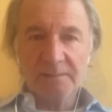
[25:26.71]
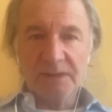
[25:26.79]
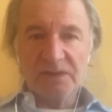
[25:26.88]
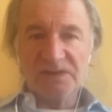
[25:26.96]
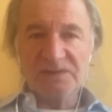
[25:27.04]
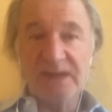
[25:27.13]

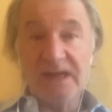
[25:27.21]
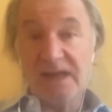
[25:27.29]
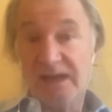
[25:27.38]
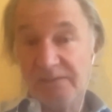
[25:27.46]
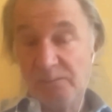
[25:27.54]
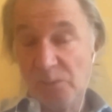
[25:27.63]
because we
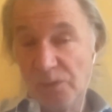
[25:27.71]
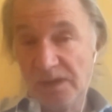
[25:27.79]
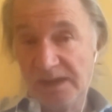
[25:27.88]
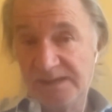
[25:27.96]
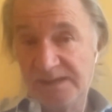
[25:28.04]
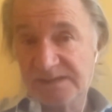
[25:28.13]
have more
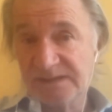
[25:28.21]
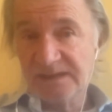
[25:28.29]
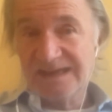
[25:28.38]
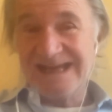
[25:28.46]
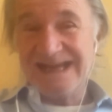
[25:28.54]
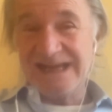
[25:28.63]
or less
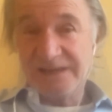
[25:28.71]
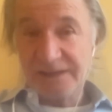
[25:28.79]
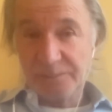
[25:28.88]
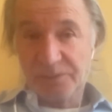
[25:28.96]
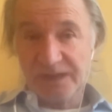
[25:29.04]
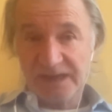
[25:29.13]

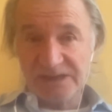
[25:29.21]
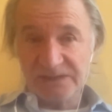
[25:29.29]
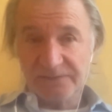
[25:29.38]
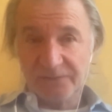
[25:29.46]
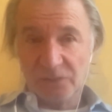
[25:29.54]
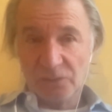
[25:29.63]
linear
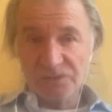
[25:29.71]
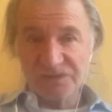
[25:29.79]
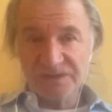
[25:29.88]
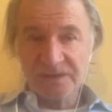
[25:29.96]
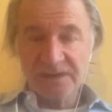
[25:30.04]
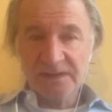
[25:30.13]
production
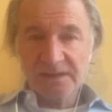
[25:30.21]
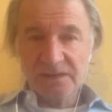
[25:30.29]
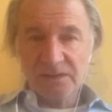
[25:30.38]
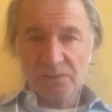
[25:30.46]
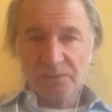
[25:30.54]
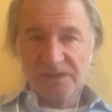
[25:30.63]
flows.
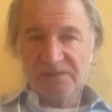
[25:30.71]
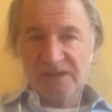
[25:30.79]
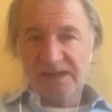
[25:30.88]
You know, we